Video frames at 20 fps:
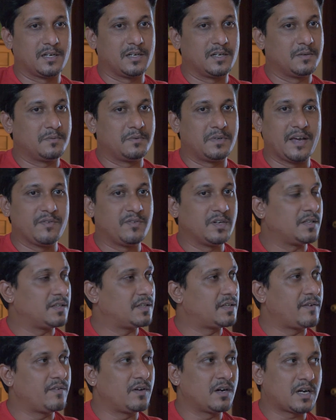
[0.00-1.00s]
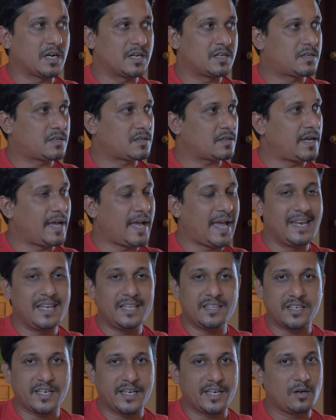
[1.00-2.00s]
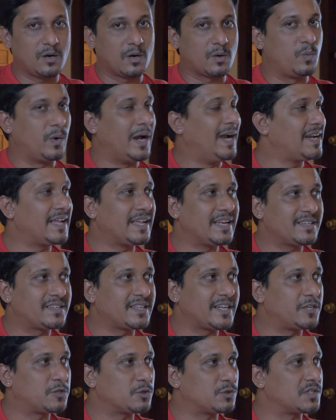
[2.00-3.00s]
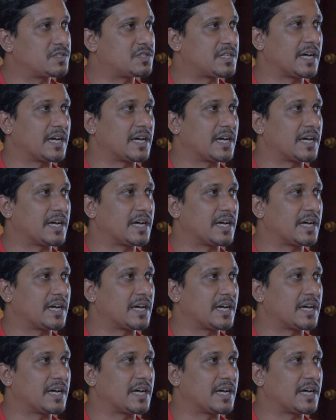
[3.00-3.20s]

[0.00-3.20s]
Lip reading: never cut anything or weld anything to the